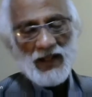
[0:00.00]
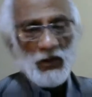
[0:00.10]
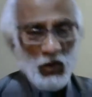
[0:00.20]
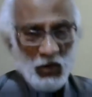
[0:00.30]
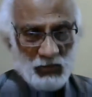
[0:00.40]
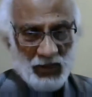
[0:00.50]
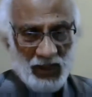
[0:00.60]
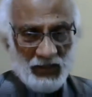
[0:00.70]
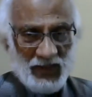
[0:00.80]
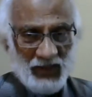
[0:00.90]
don't
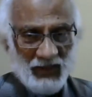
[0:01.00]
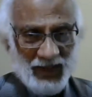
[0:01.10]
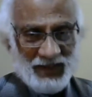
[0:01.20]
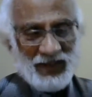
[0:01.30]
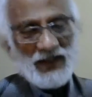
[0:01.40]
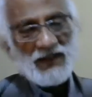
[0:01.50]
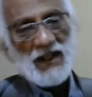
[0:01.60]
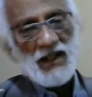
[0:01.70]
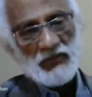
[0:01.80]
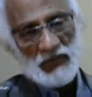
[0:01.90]
believe in the vaccine, they
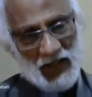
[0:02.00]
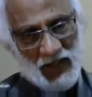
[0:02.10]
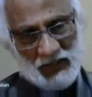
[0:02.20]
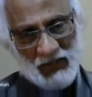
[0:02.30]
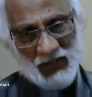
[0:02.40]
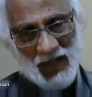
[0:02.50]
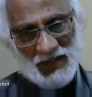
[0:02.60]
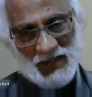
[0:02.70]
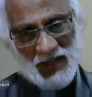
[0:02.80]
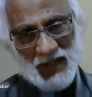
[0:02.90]
are afraid of the
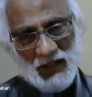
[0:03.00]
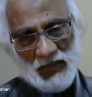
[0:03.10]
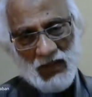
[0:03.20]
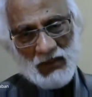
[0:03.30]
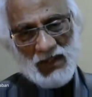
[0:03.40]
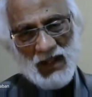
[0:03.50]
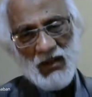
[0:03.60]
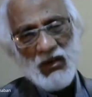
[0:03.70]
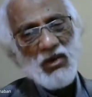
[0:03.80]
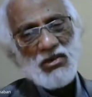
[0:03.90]
vaccine. You know, there
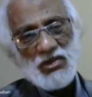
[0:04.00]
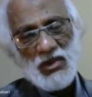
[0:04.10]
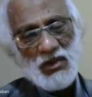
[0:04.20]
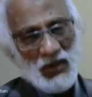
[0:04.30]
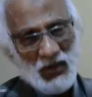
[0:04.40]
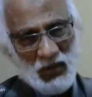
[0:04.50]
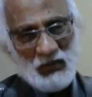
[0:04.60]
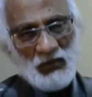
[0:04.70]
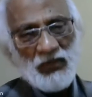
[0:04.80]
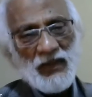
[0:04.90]
are also, you know,
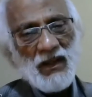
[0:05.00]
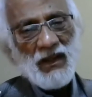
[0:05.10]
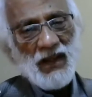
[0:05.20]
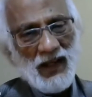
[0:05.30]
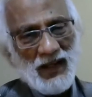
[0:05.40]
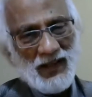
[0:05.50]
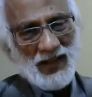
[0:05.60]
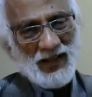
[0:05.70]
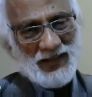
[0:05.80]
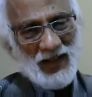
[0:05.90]

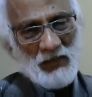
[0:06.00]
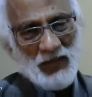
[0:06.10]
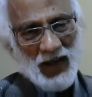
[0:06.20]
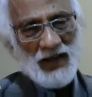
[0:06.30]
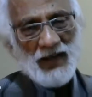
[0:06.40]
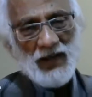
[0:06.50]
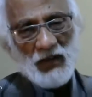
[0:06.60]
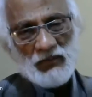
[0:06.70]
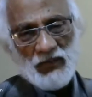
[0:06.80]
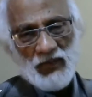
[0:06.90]
uh, some kind
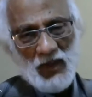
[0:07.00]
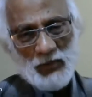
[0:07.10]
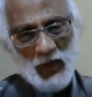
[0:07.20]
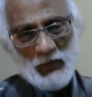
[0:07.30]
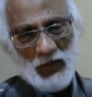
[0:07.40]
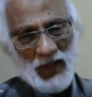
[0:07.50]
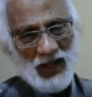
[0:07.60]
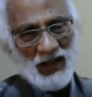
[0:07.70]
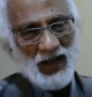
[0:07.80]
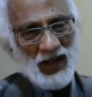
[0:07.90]
of uh,
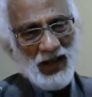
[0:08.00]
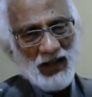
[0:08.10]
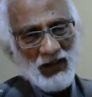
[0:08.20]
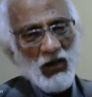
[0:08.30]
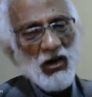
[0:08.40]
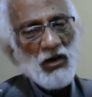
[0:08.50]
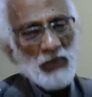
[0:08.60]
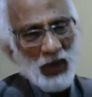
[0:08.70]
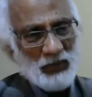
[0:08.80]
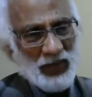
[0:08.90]
propaganda, wrong
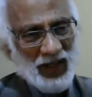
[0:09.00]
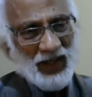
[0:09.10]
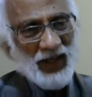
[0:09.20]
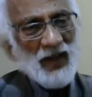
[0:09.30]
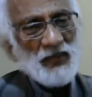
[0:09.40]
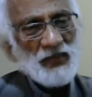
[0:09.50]
propaganda,